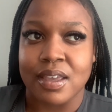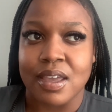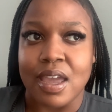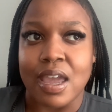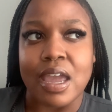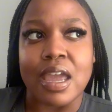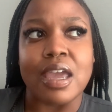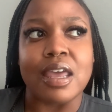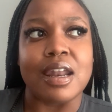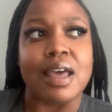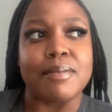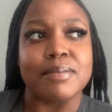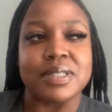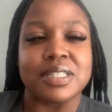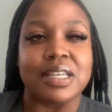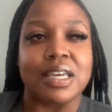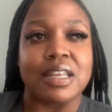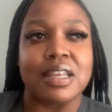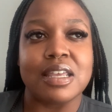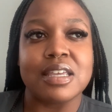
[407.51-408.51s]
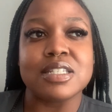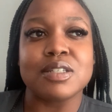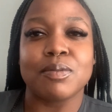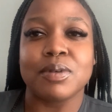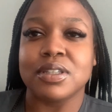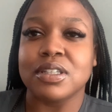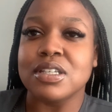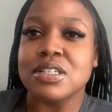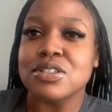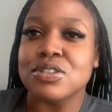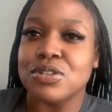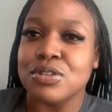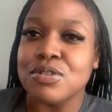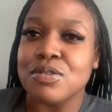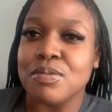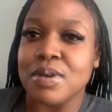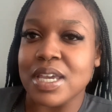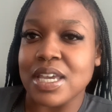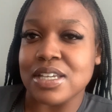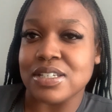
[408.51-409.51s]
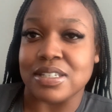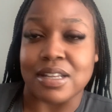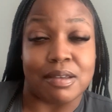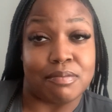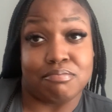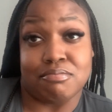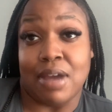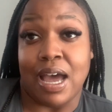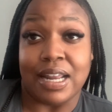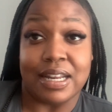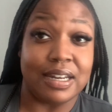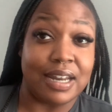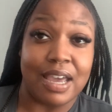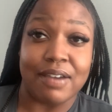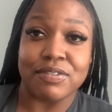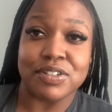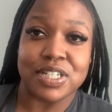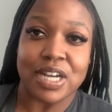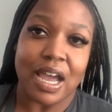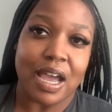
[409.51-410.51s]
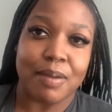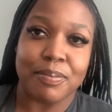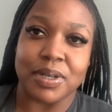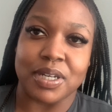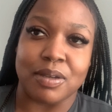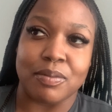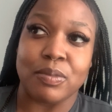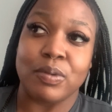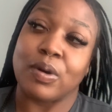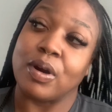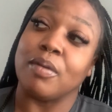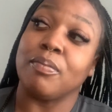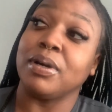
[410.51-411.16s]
And I'm gonna say this, within 2 weeks, I didn't have a job anymore.